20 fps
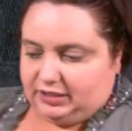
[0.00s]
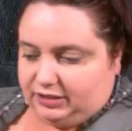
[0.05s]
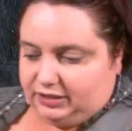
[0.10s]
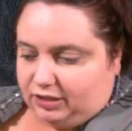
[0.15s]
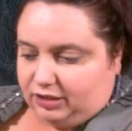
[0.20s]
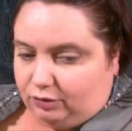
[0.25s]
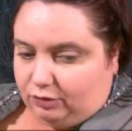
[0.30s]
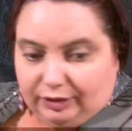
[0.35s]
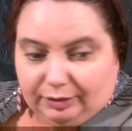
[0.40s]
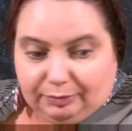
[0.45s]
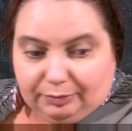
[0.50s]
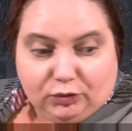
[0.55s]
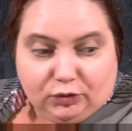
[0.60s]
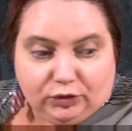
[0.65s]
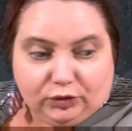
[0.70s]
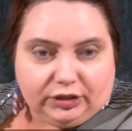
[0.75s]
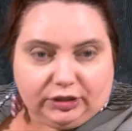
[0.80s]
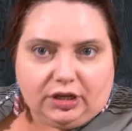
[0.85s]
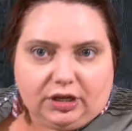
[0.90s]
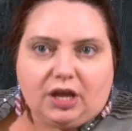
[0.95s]
so what I'm
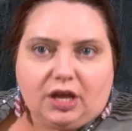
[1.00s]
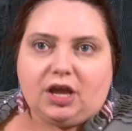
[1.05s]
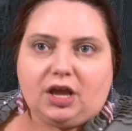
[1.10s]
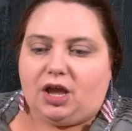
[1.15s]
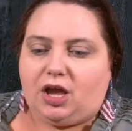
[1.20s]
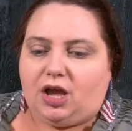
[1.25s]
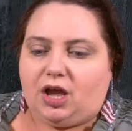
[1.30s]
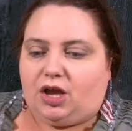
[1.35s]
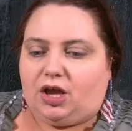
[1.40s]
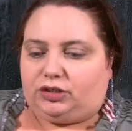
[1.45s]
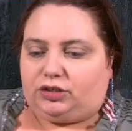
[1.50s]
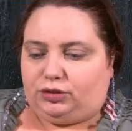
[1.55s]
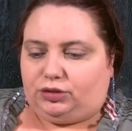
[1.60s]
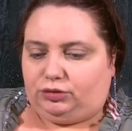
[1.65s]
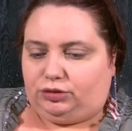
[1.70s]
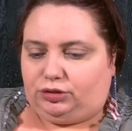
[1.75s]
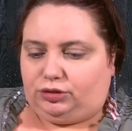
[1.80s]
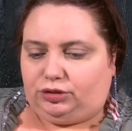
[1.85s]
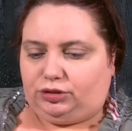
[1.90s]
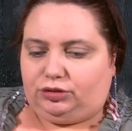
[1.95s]
going
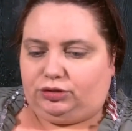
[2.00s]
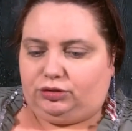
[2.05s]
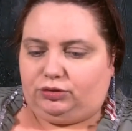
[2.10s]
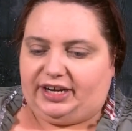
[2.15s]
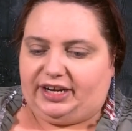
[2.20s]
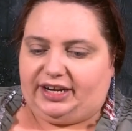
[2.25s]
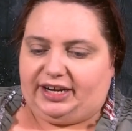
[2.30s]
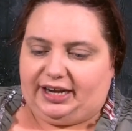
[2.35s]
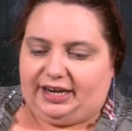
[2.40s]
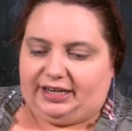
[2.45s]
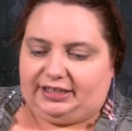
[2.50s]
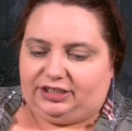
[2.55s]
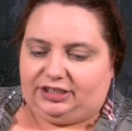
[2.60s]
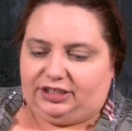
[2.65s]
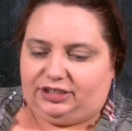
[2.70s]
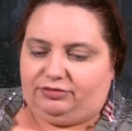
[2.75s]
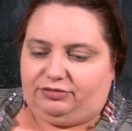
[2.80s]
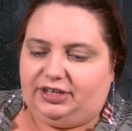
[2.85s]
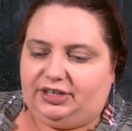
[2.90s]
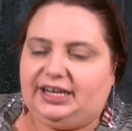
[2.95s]
to do, and I
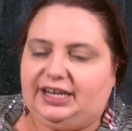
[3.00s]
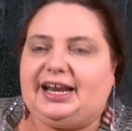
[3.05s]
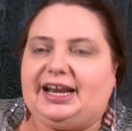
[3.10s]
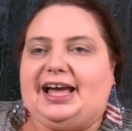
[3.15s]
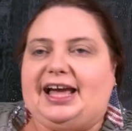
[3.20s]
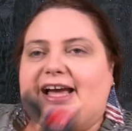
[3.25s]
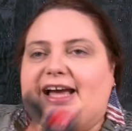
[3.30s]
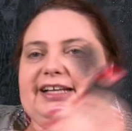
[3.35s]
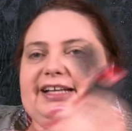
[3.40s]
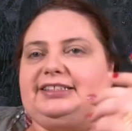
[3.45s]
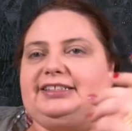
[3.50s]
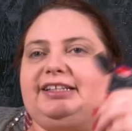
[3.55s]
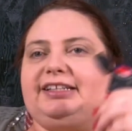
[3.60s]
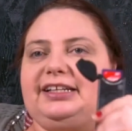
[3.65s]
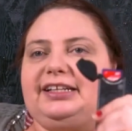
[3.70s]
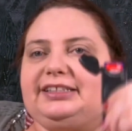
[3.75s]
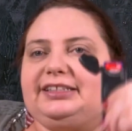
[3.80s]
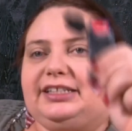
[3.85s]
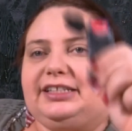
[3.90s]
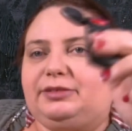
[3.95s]
just realized that
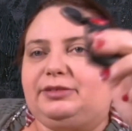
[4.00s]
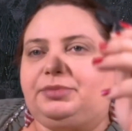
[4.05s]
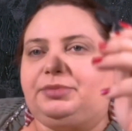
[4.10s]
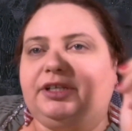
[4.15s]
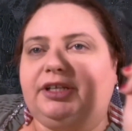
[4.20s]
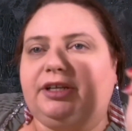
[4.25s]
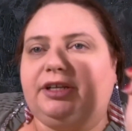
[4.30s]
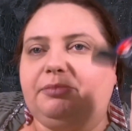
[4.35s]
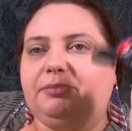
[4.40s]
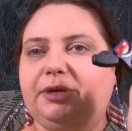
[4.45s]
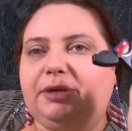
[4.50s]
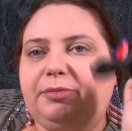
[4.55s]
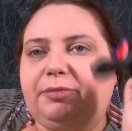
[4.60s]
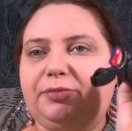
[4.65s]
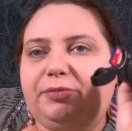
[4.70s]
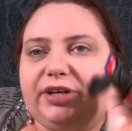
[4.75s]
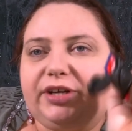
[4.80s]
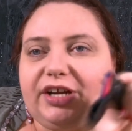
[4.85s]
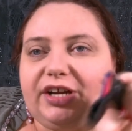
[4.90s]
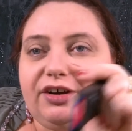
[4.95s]
I didn't put the
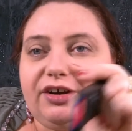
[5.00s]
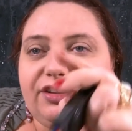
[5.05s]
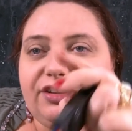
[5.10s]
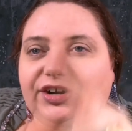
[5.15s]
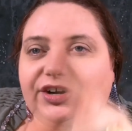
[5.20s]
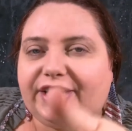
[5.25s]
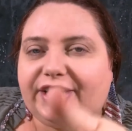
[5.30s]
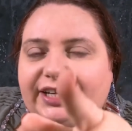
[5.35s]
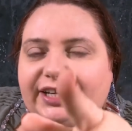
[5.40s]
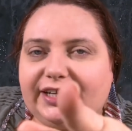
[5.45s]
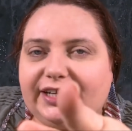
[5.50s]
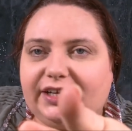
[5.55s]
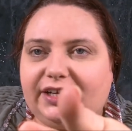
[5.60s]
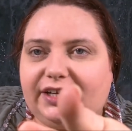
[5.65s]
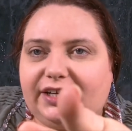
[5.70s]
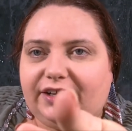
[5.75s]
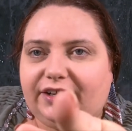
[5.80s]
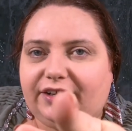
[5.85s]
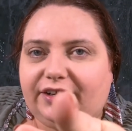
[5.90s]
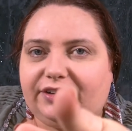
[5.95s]
memory card in
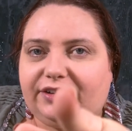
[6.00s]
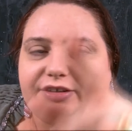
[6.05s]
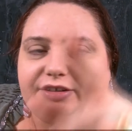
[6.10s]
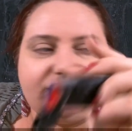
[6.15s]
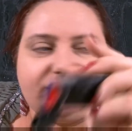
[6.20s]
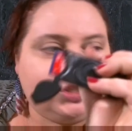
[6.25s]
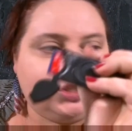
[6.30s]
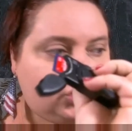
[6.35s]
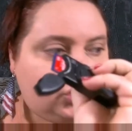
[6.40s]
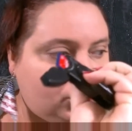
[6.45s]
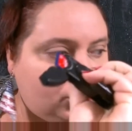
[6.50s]
here,